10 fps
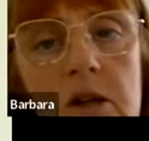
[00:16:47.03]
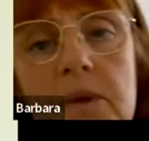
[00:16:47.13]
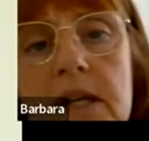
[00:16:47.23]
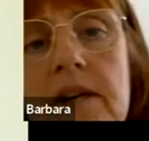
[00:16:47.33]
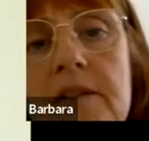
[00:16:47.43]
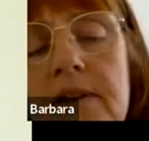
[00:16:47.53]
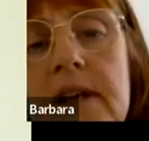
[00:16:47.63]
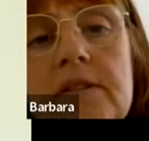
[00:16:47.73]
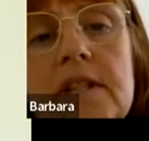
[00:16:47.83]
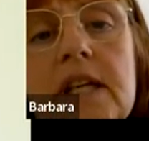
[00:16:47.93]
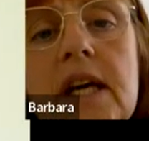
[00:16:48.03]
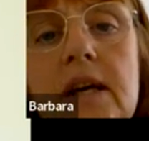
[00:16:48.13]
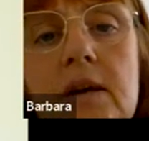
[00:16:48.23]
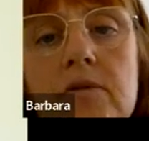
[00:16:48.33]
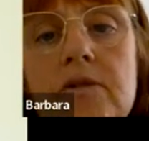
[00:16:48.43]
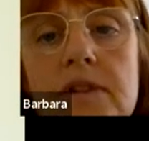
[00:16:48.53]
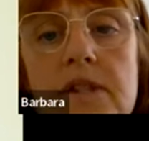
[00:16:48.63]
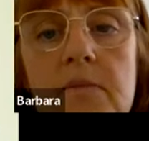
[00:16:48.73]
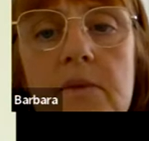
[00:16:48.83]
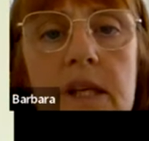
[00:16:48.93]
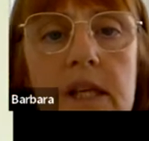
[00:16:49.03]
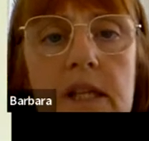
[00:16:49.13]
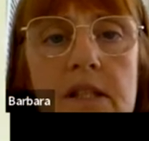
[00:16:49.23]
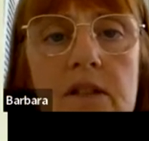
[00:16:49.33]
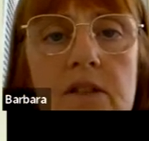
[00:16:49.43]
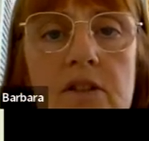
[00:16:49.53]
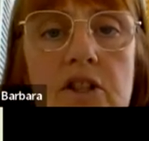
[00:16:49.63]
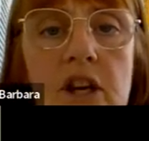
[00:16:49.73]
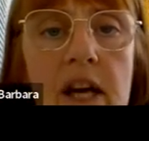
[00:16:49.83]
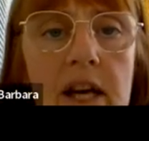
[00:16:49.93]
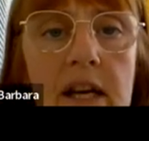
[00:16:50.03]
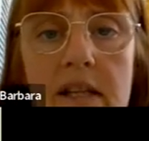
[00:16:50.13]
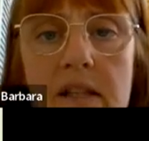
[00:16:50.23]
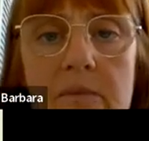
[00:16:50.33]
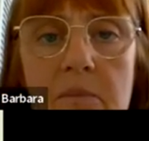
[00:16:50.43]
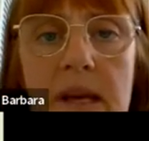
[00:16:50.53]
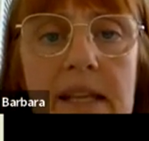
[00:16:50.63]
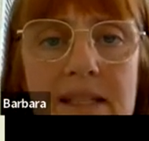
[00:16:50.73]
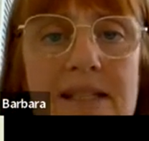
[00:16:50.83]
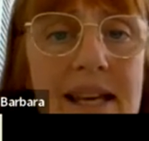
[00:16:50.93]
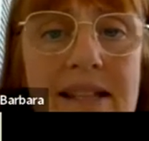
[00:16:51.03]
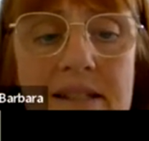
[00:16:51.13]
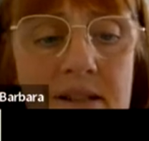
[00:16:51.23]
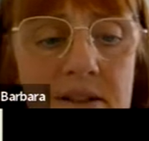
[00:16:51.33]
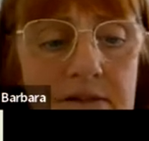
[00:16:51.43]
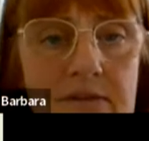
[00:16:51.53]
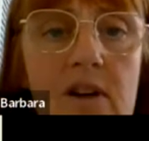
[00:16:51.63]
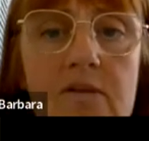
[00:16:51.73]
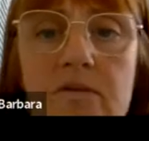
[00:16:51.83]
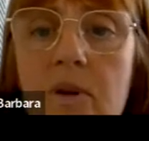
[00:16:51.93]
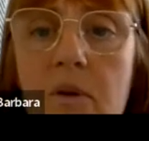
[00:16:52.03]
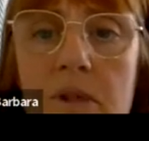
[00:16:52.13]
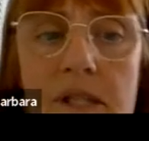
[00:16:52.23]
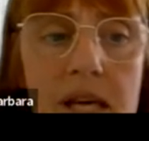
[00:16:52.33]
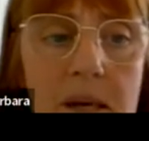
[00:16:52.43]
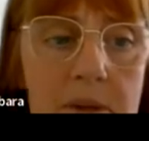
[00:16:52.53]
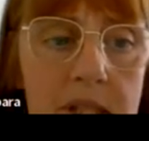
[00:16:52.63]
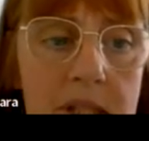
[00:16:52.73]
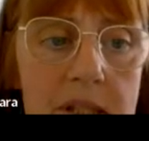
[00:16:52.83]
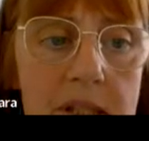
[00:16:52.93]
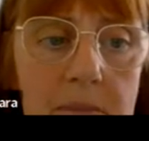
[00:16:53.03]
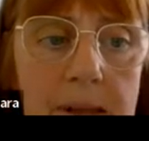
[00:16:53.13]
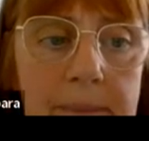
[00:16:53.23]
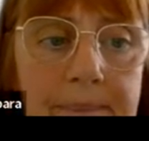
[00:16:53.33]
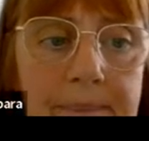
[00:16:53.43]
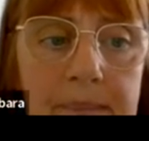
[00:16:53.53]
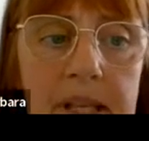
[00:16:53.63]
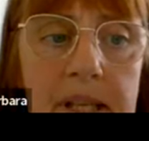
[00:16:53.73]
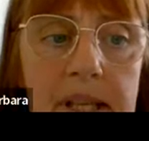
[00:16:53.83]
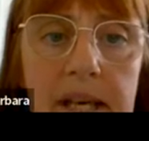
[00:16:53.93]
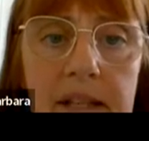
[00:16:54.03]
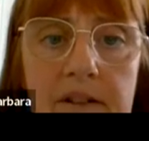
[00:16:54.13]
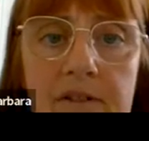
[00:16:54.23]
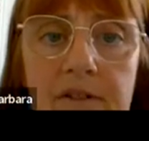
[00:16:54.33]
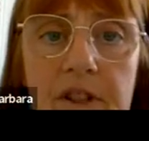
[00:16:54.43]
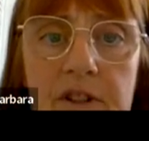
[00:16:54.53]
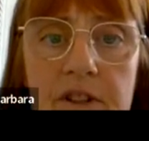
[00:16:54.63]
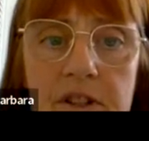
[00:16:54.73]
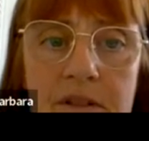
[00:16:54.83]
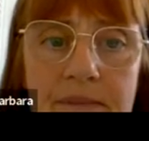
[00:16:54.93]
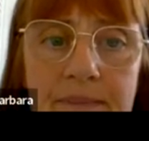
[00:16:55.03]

But I found it helpful to me to try and make sense of what was happening to me in that confusion.